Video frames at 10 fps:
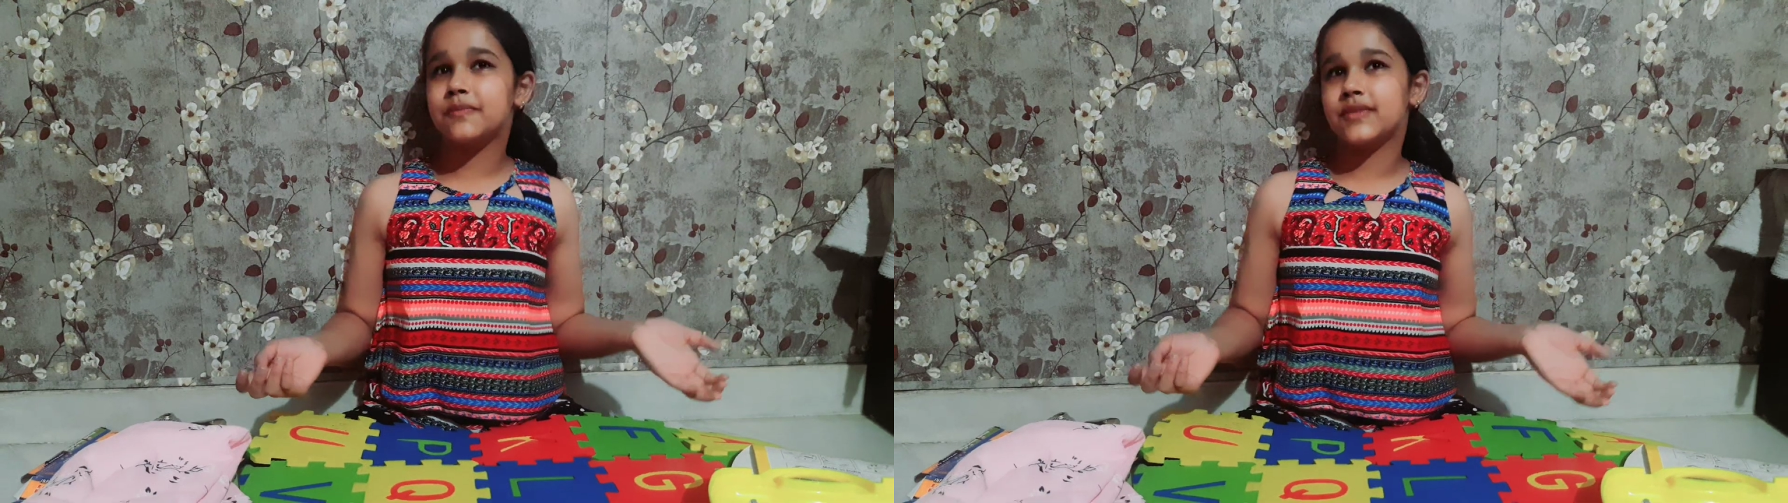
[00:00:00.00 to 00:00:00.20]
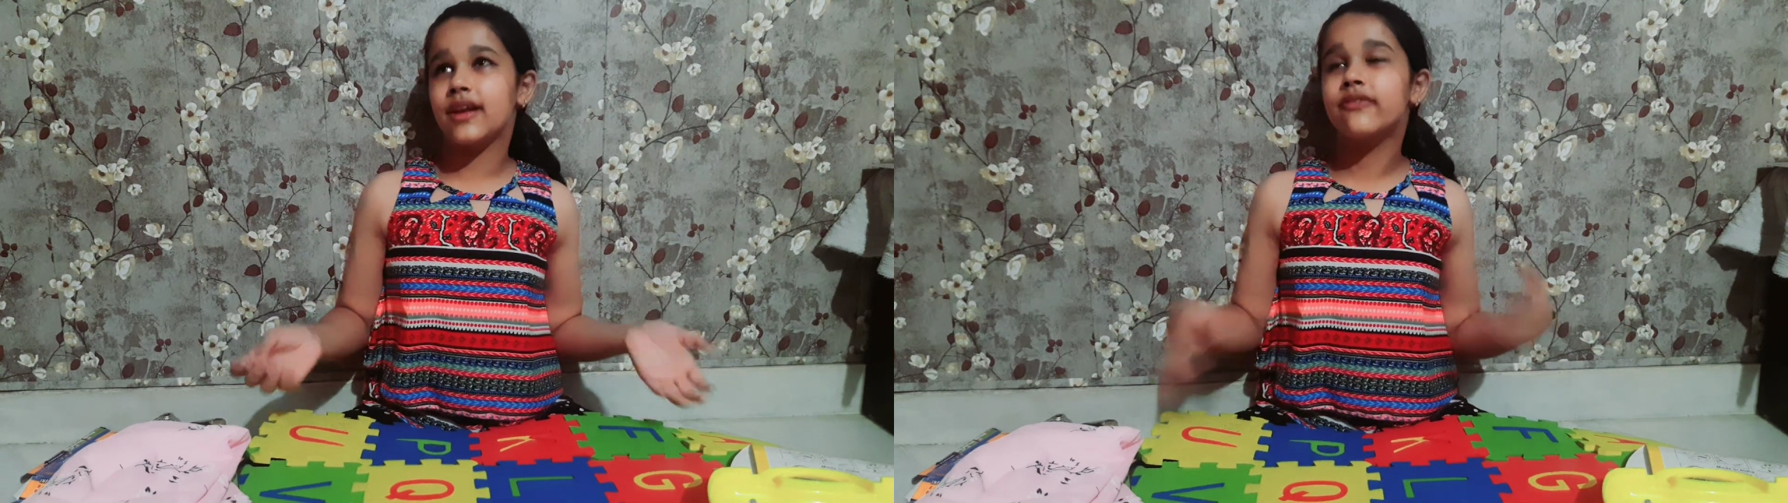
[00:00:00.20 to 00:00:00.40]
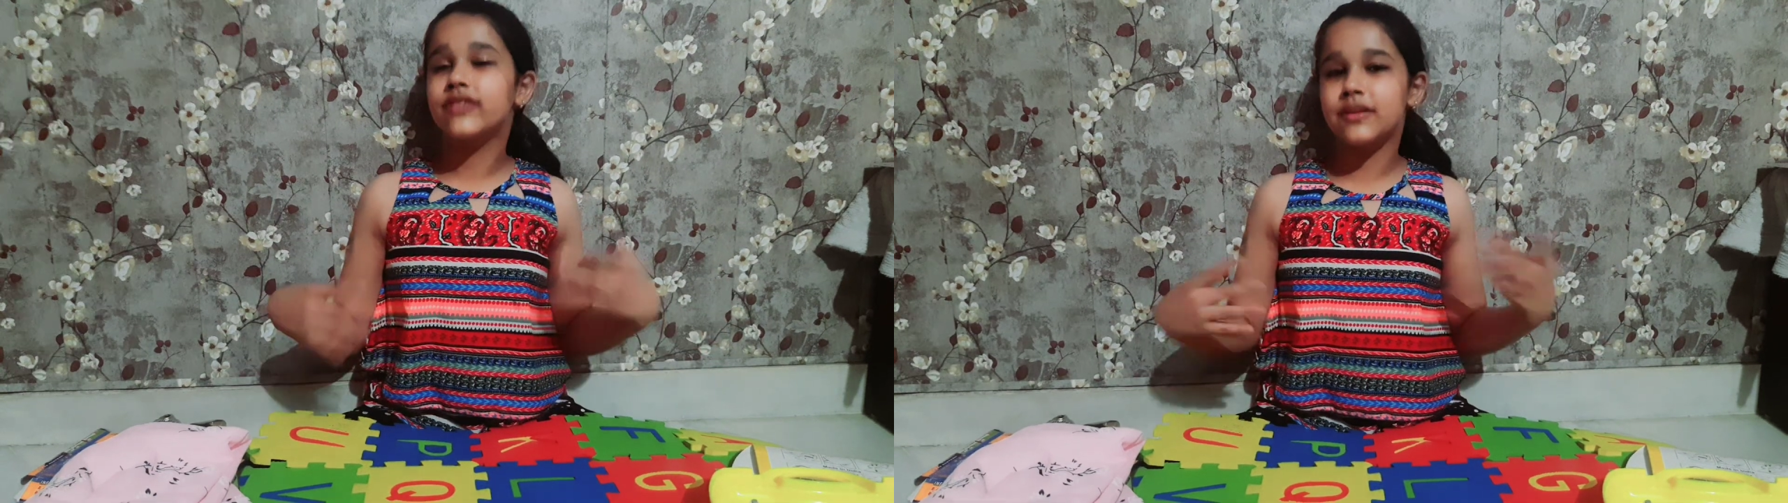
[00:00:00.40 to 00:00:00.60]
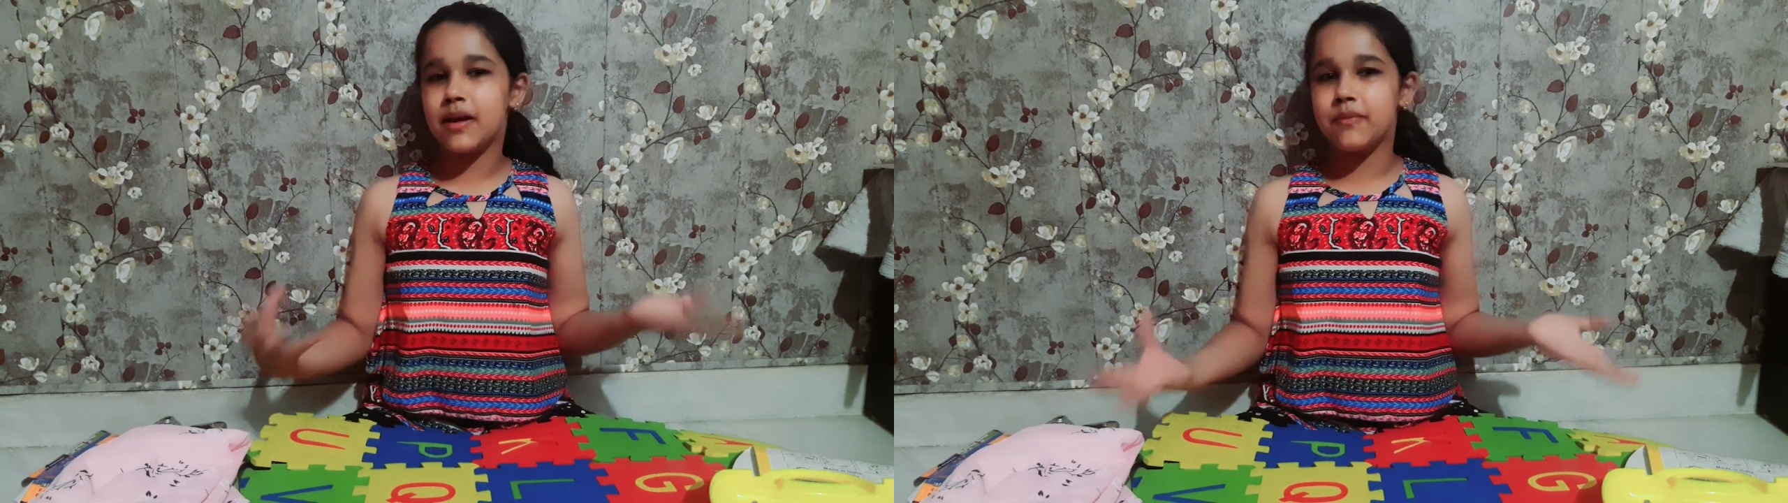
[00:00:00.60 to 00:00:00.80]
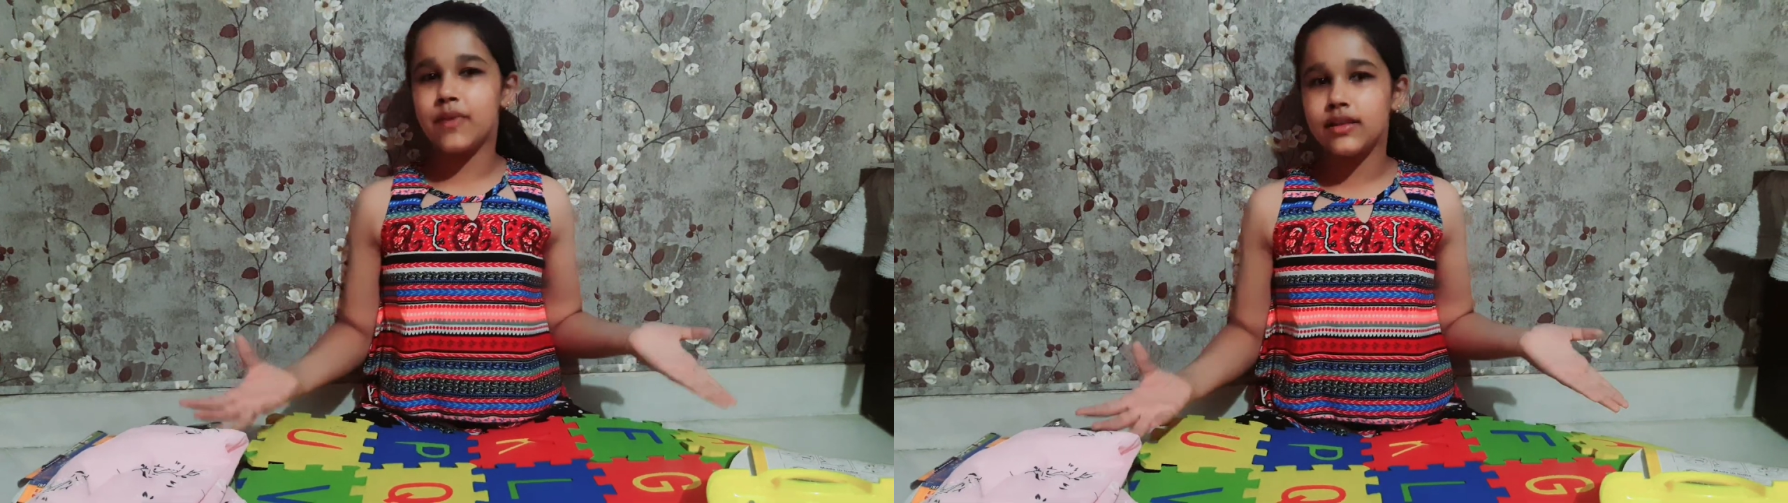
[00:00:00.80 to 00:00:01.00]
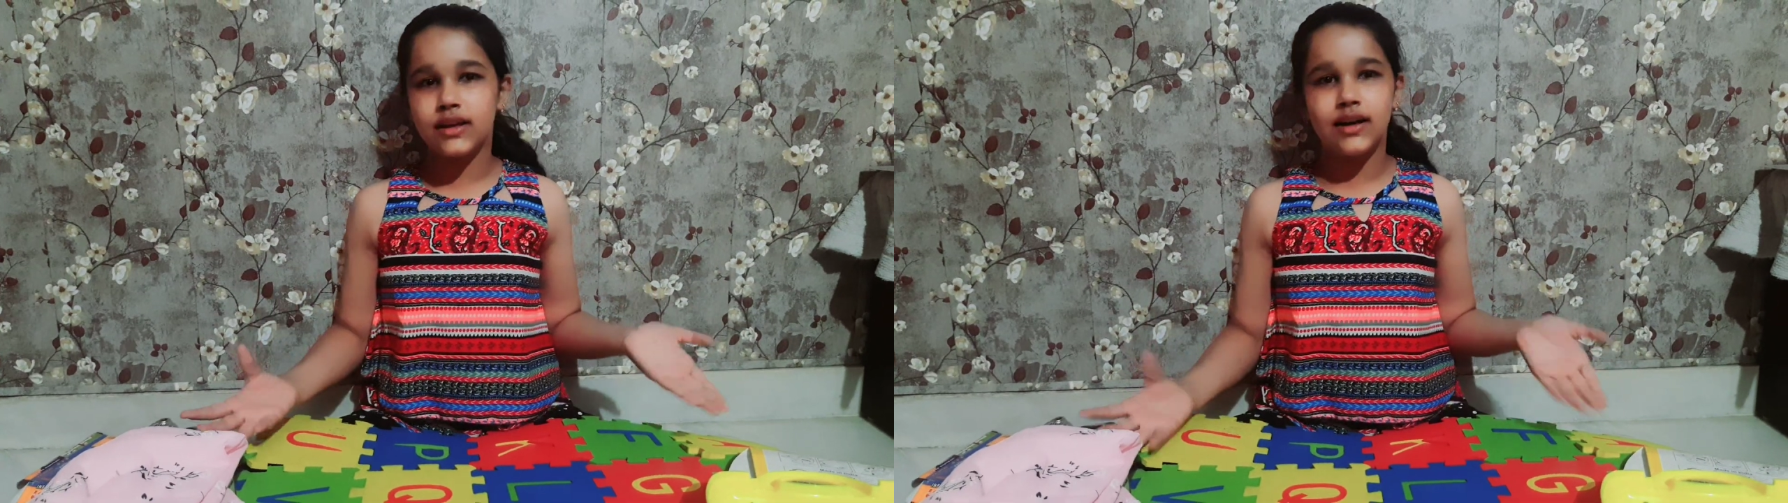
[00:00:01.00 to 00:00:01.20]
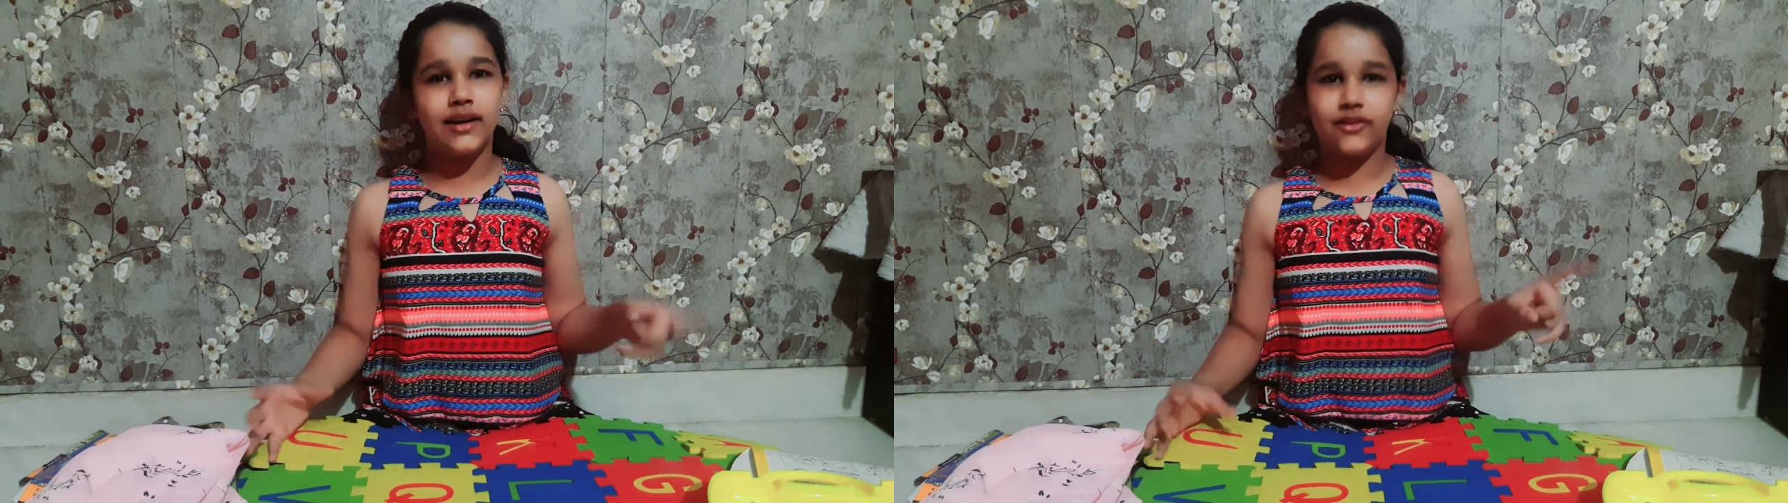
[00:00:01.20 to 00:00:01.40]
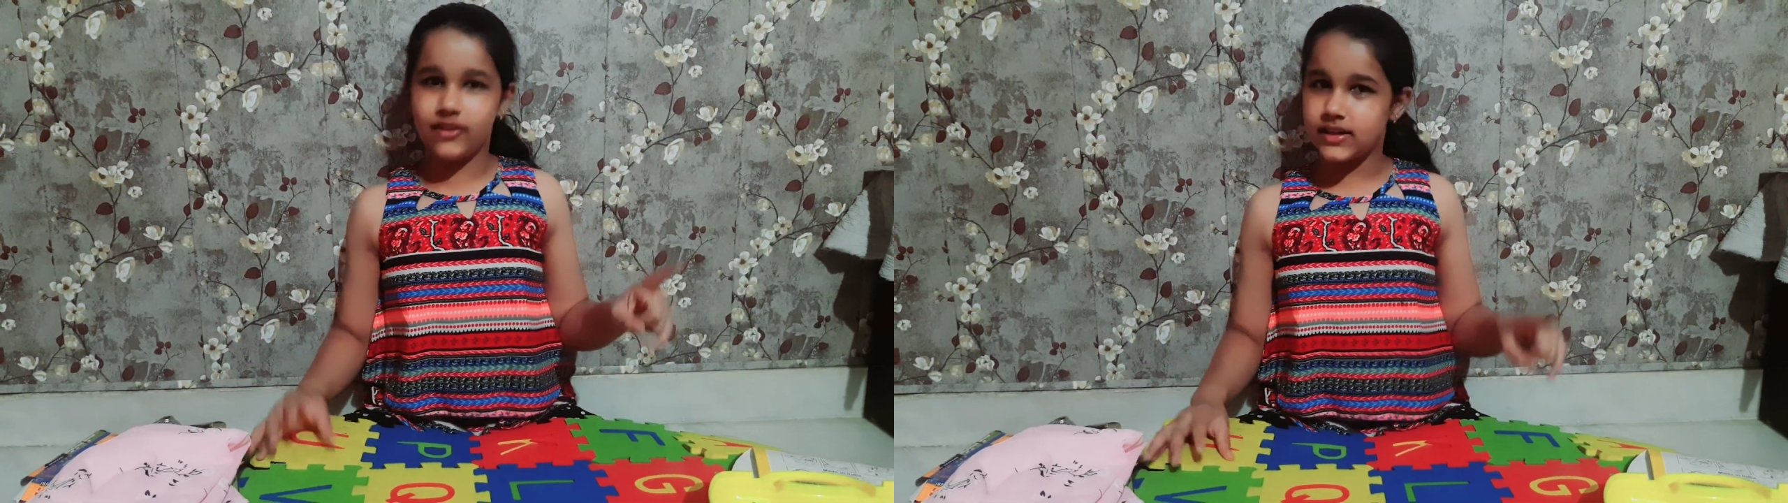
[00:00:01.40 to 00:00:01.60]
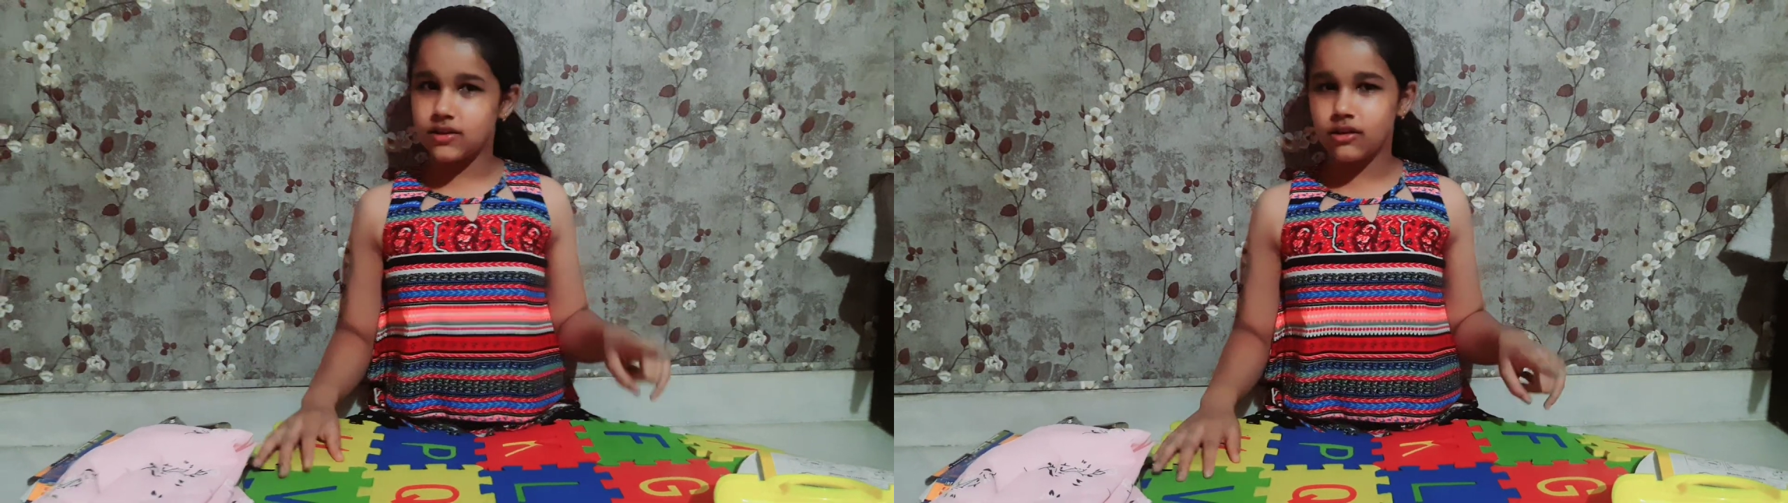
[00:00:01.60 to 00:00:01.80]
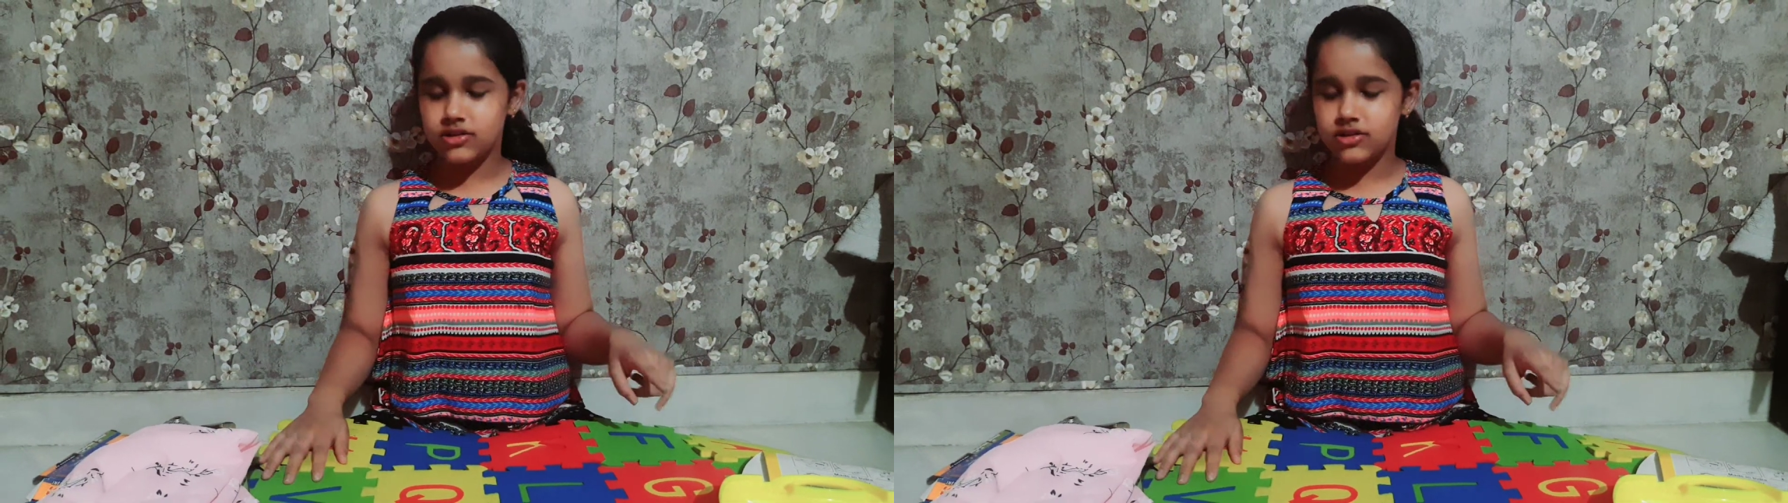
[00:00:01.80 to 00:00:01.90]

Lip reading: gifted my brother a dress also,